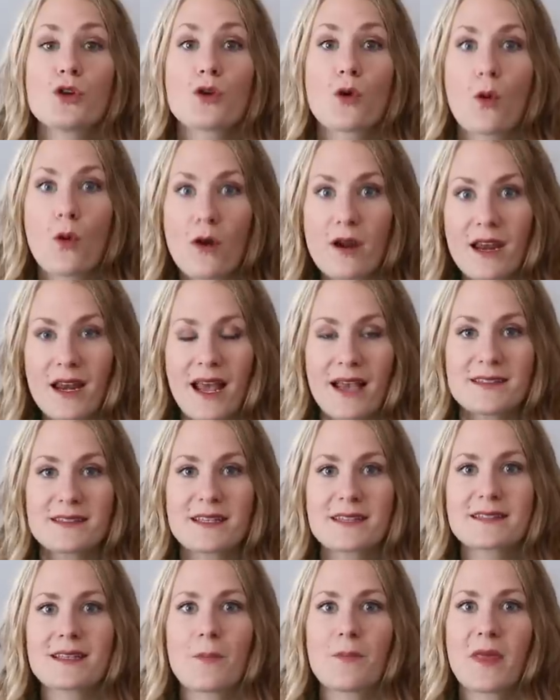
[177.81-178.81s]
you're
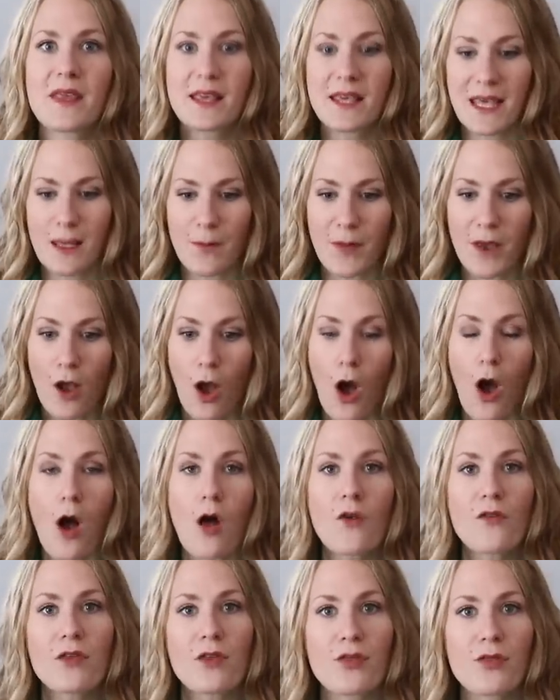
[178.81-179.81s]
organizing something, keeping
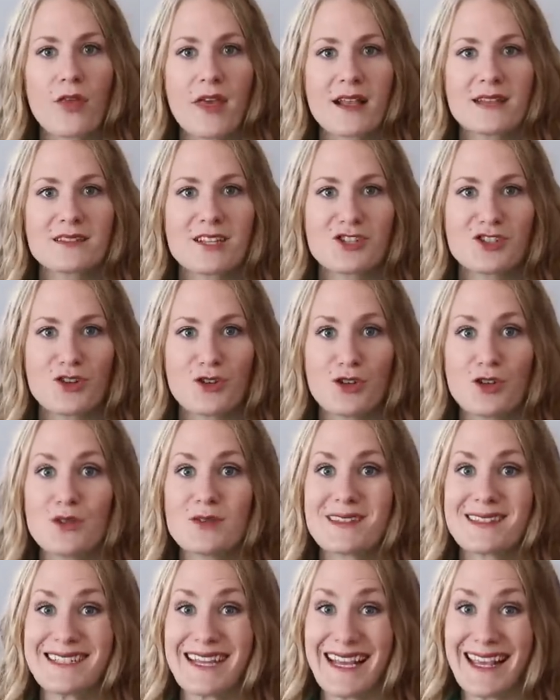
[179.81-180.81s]
all the things that you
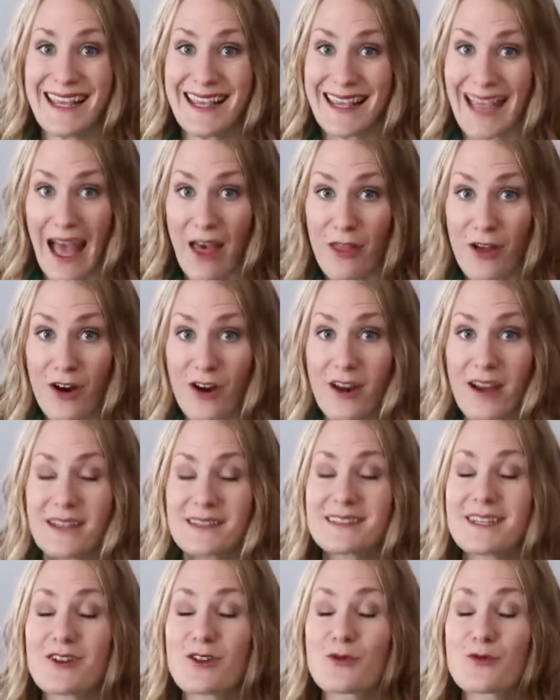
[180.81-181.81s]
use together
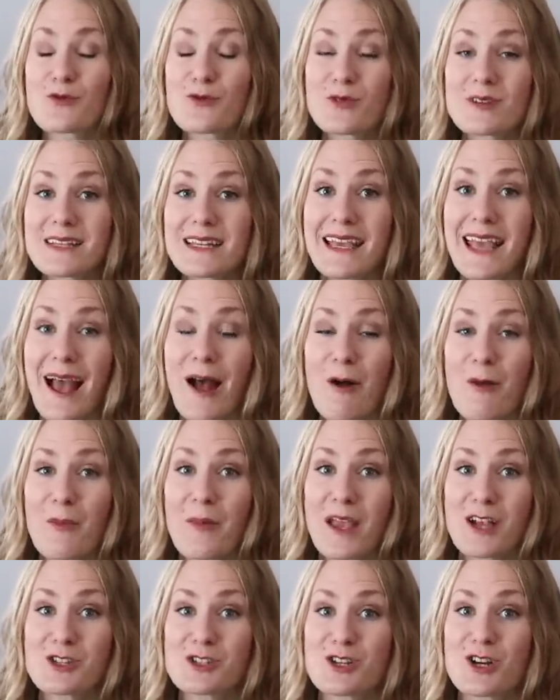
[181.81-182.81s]
is gonna really help
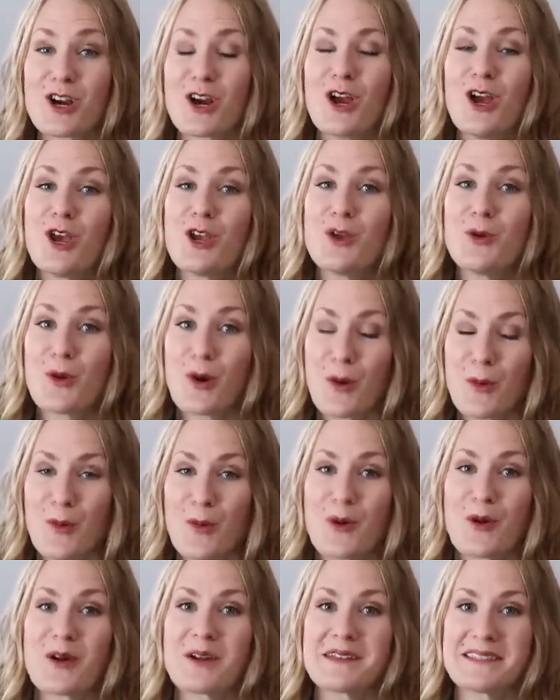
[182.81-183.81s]
make sure you are more